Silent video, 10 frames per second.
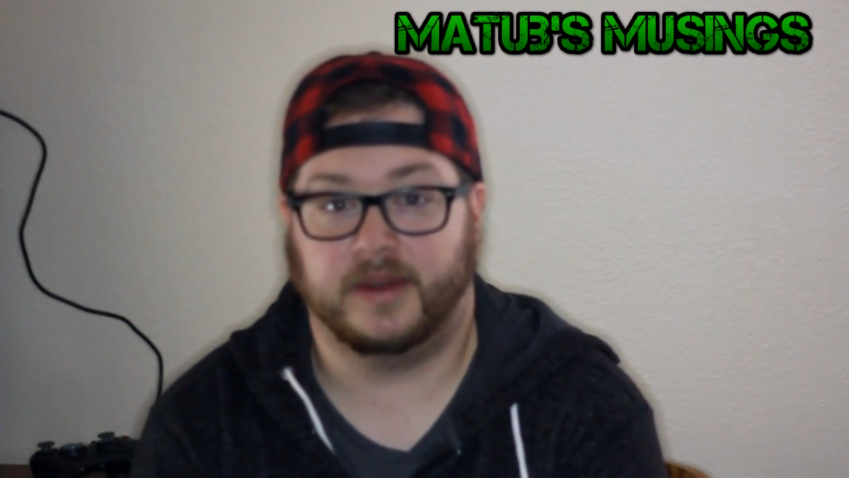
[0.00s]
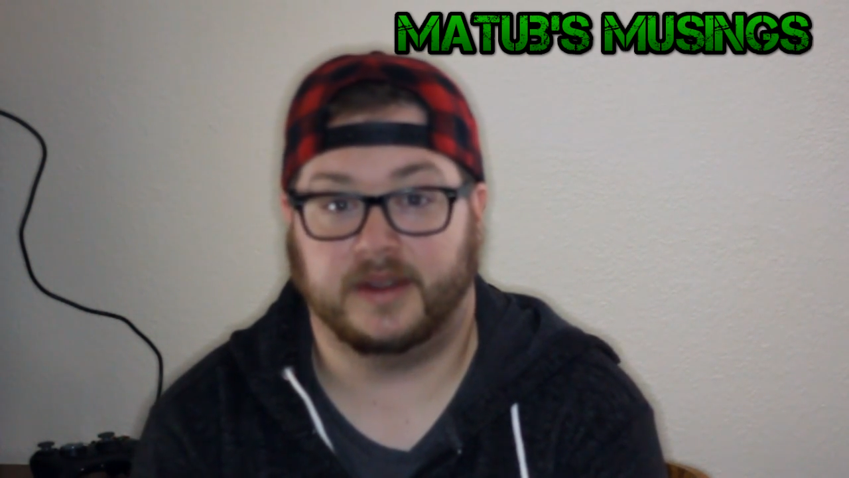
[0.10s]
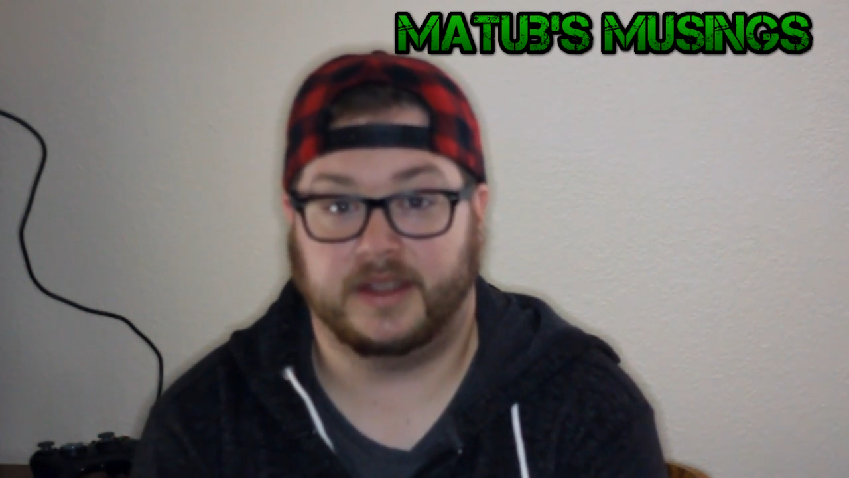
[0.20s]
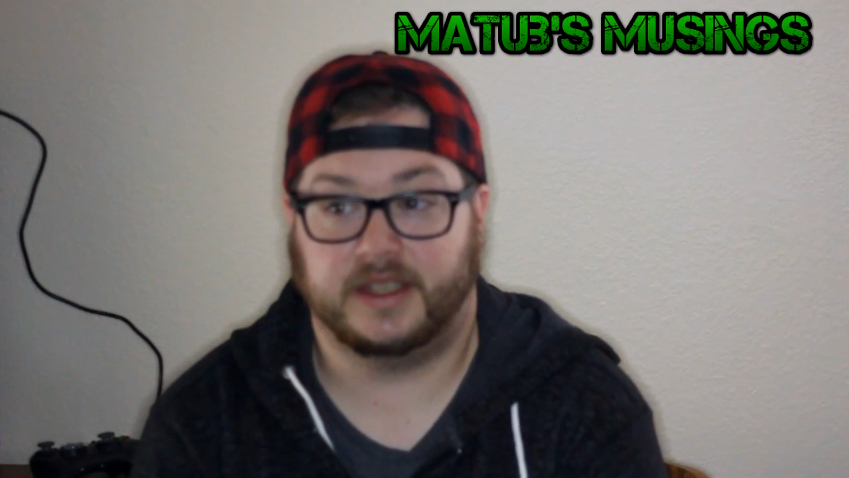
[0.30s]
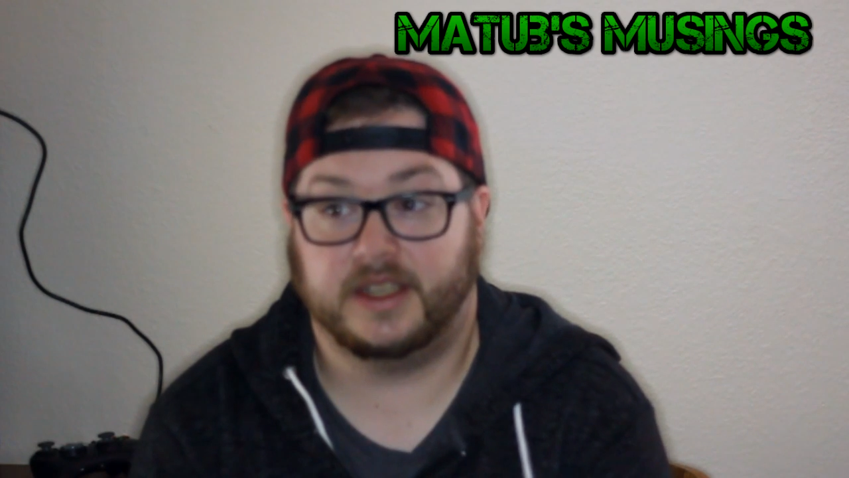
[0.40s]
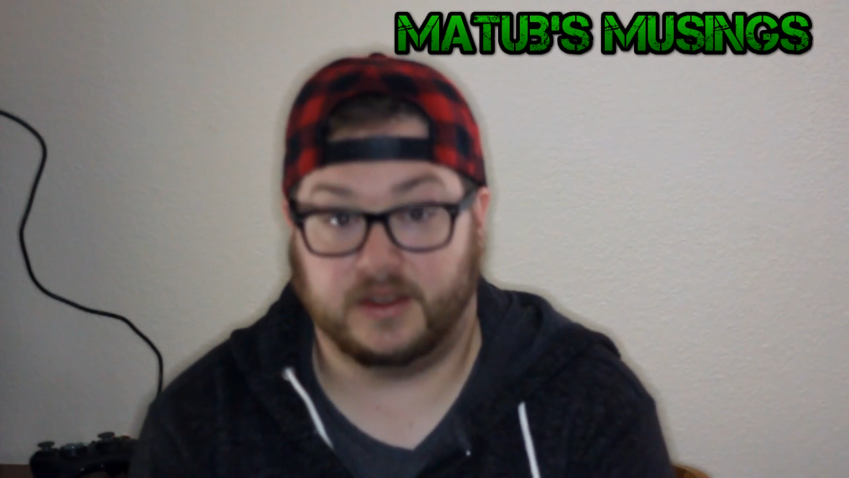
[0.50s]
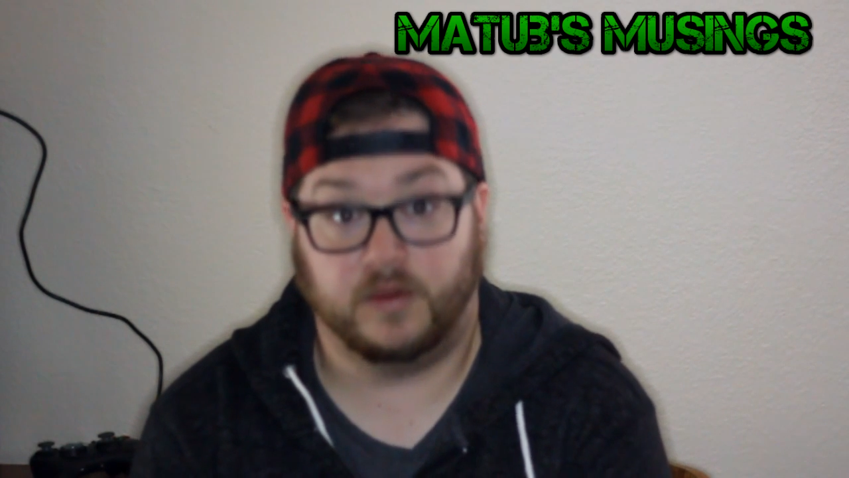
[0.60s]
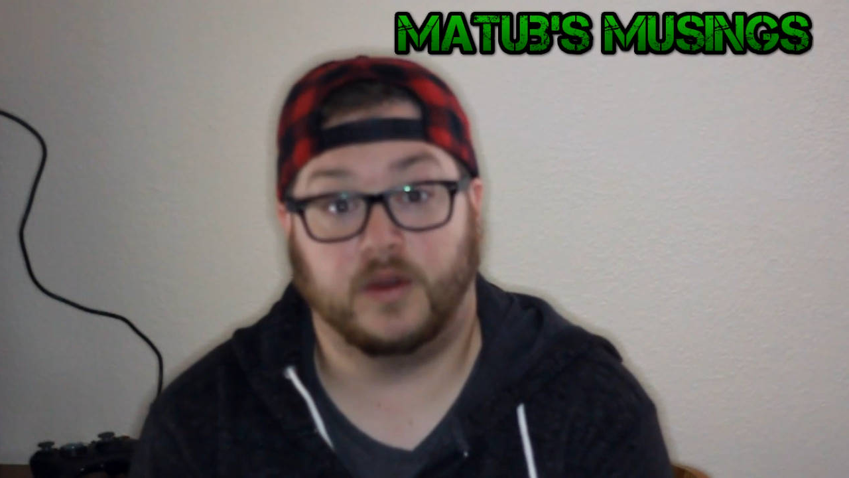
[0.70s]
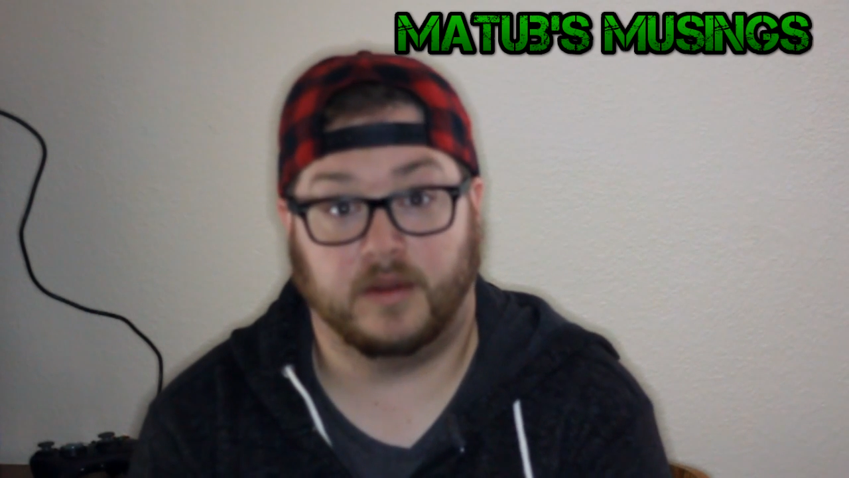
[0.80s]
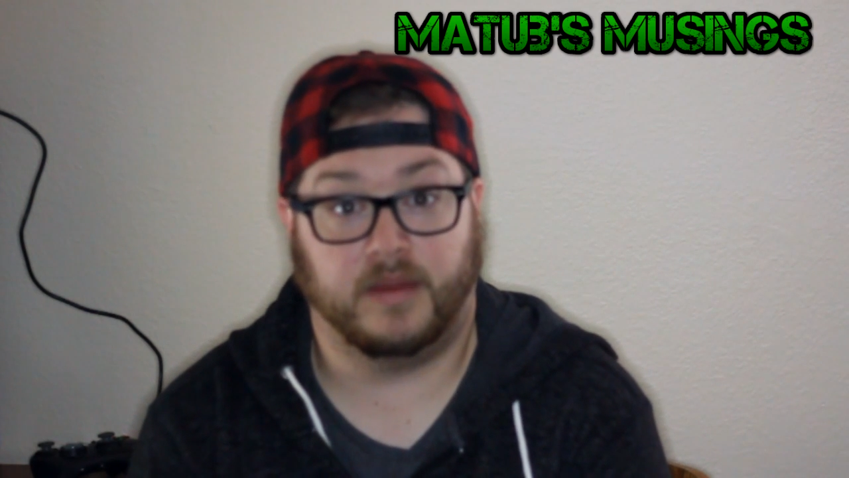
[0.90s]
but at least it's a
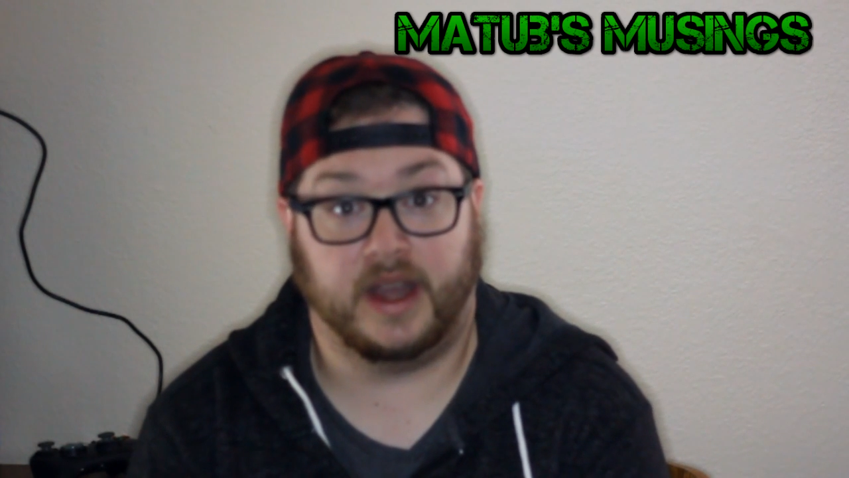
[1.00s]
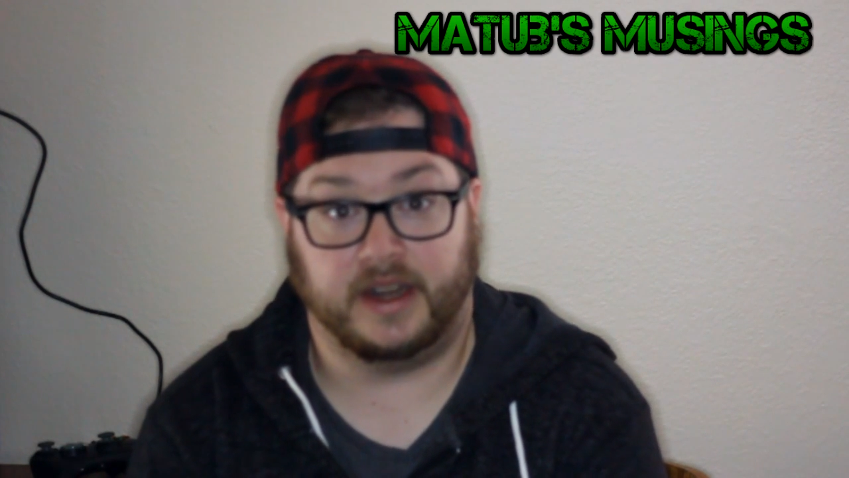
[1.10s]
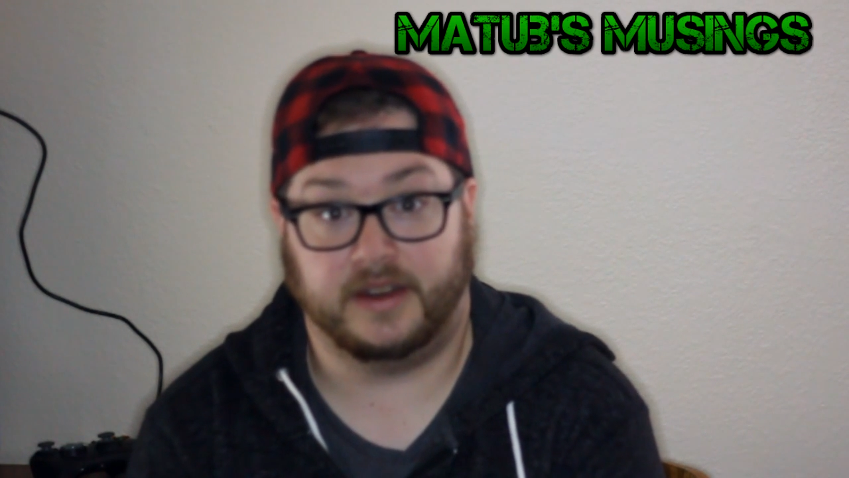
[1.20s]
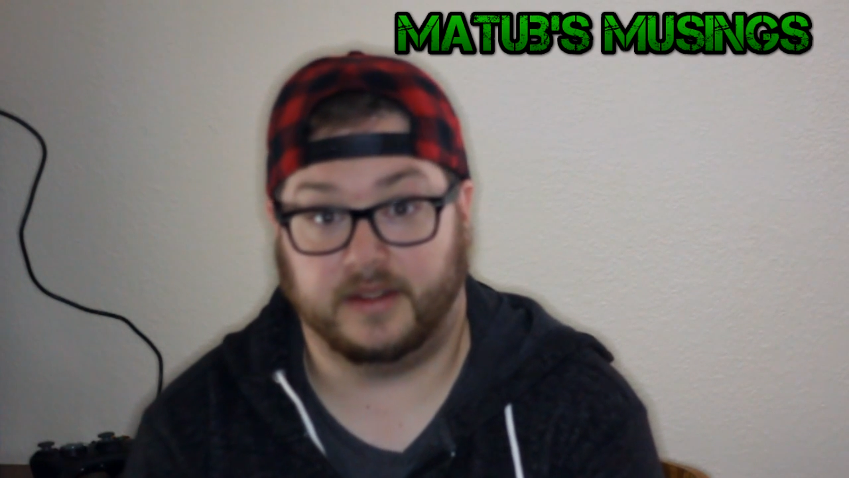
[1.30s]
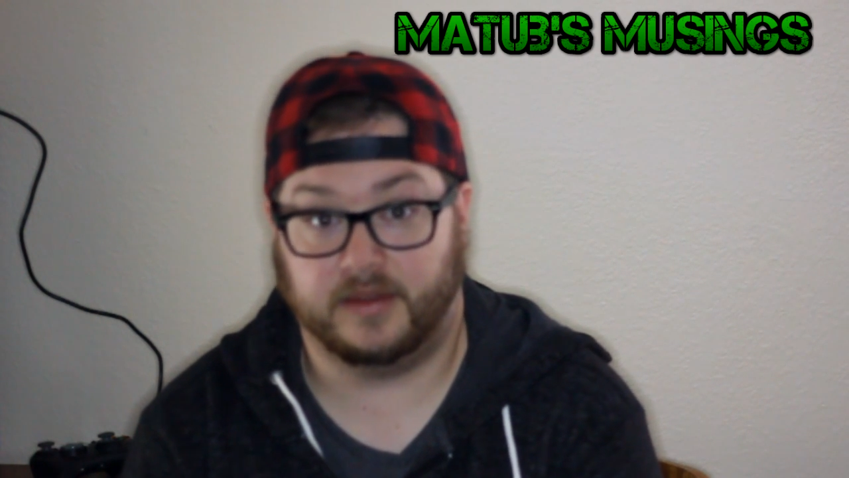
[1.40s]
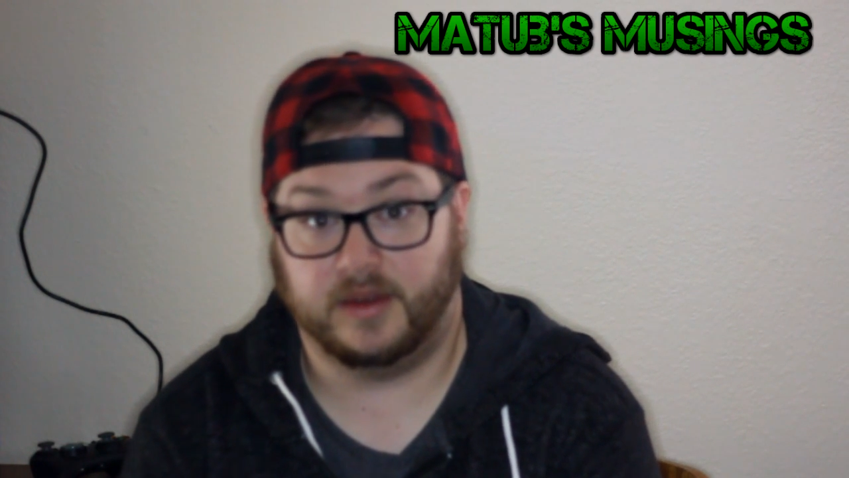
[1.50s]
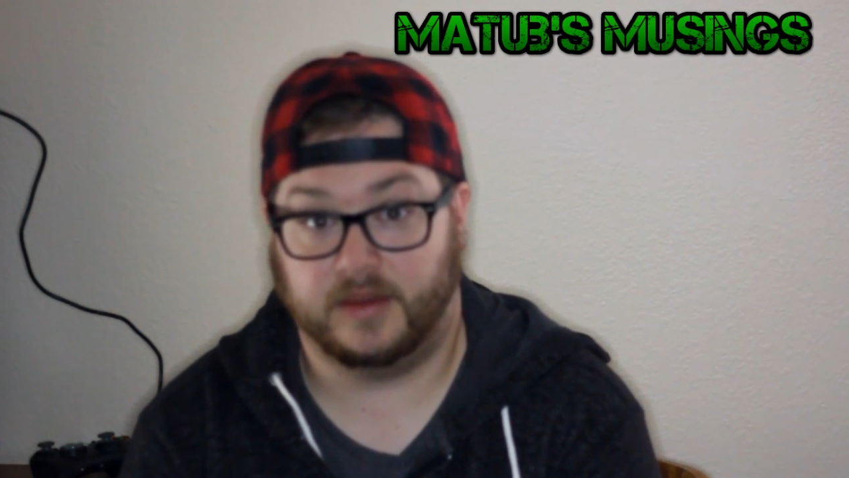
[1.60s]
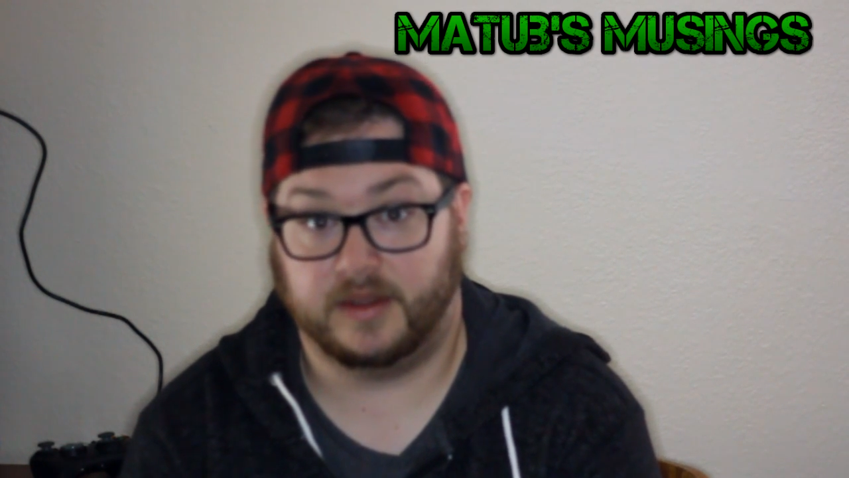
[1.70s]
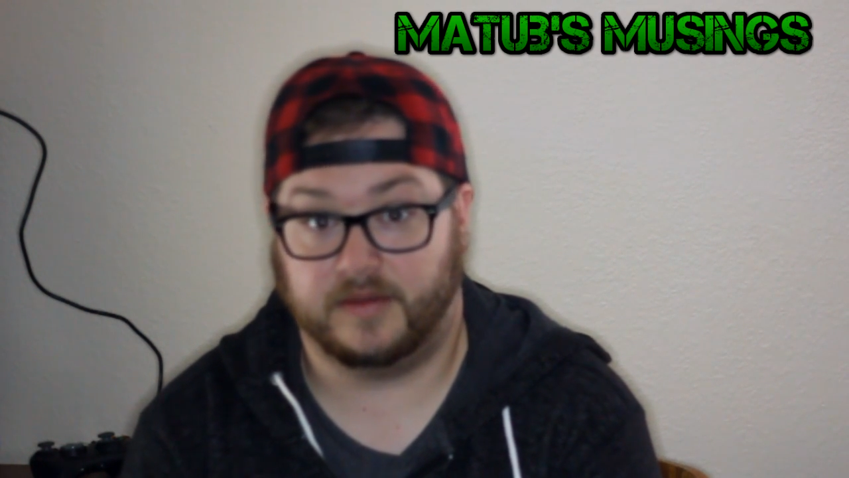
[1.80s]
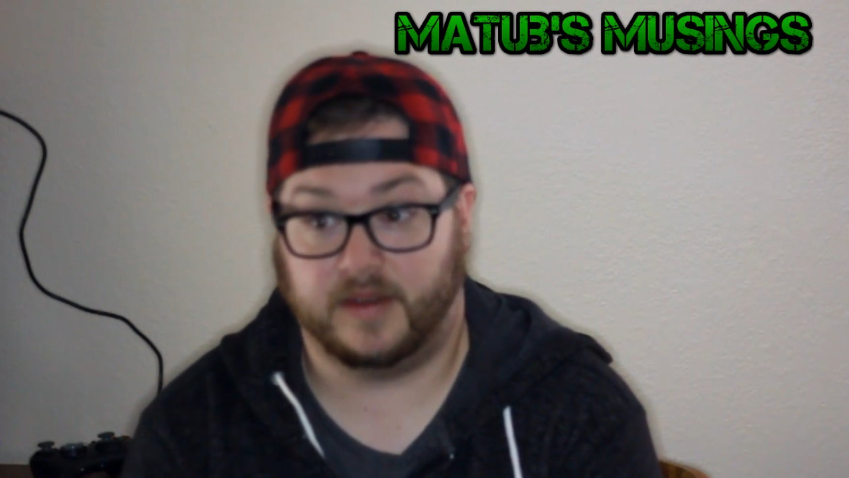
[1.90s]
warm body to throw
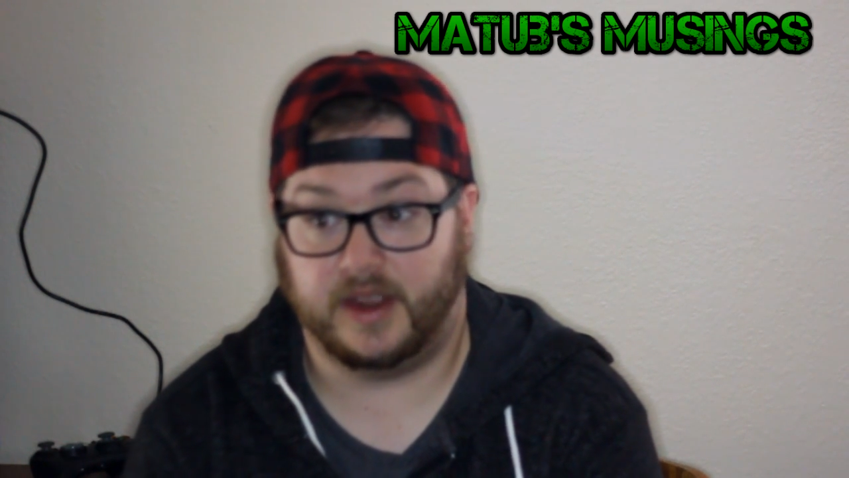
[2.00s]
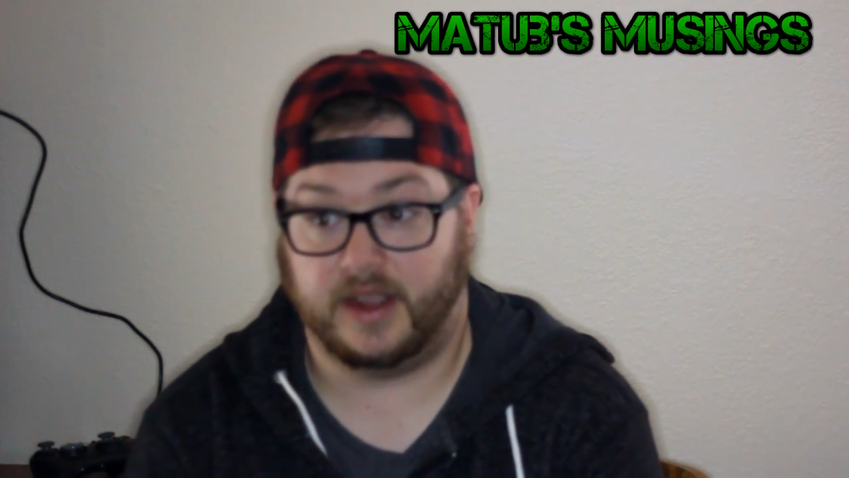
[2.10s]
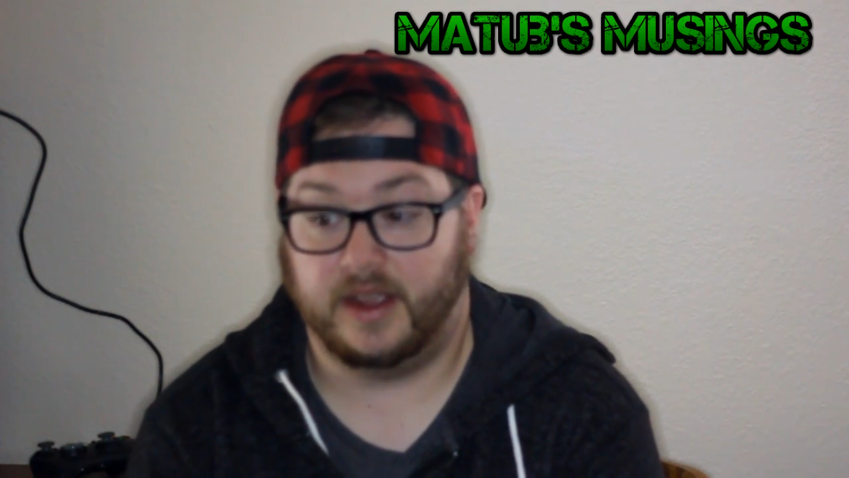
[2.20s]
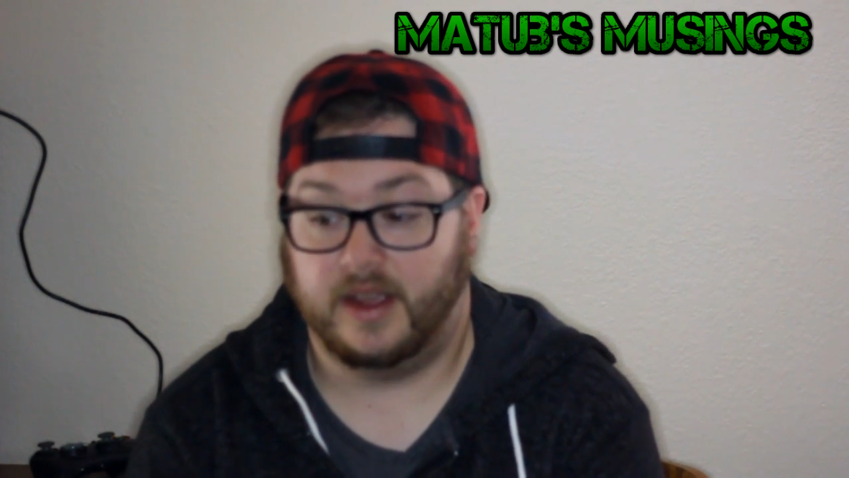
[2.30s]
at the fray.